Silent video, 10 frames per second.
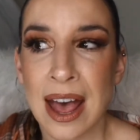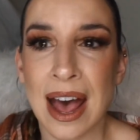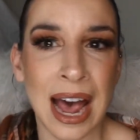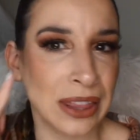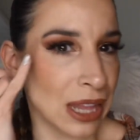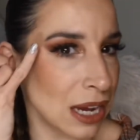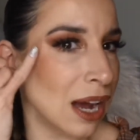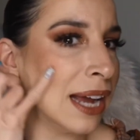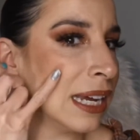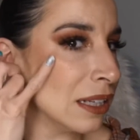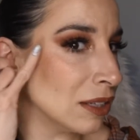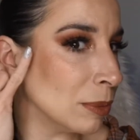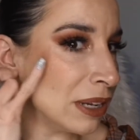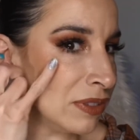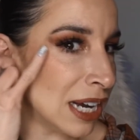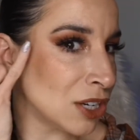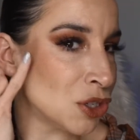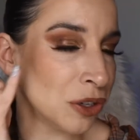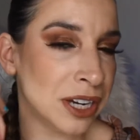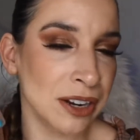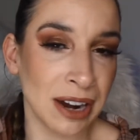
And like, I get a little bit of texture here.